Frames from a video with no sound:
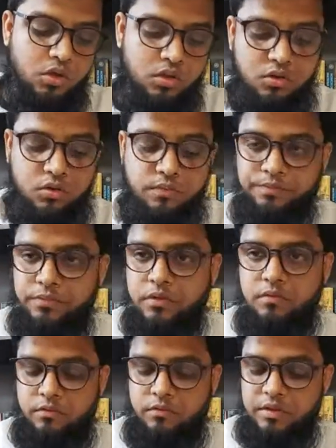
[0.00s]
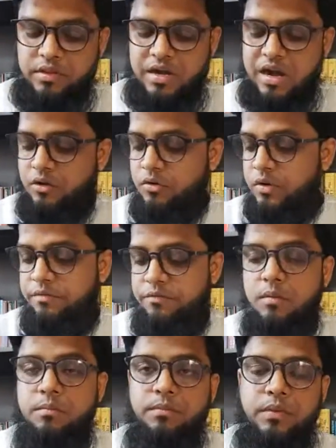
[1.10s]
So we'll start today
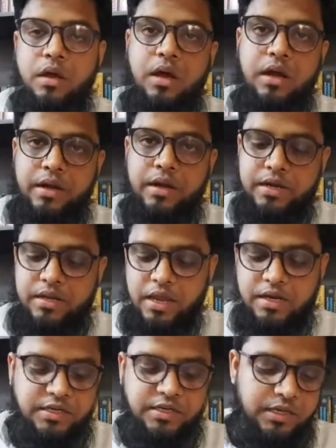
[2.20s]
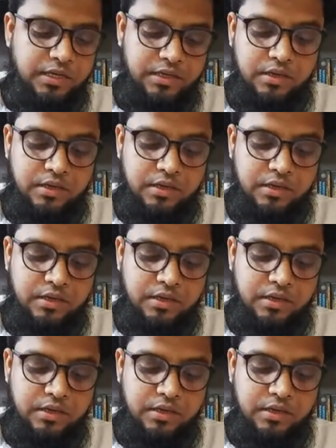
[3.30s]
from 180.